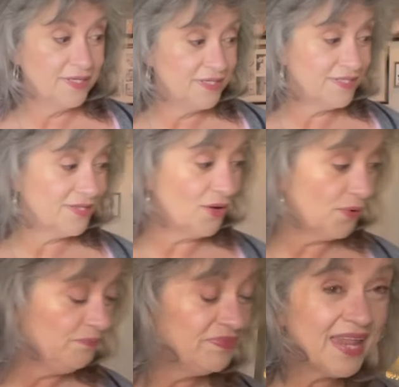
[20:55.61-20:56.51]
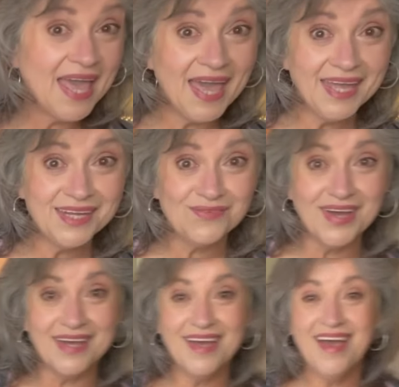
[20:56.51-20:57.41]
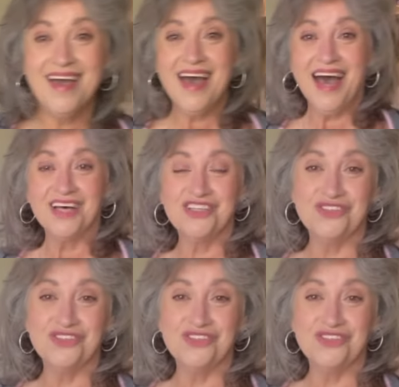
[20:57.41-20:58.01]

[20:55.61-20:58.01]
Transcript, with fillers: So anyway, I'll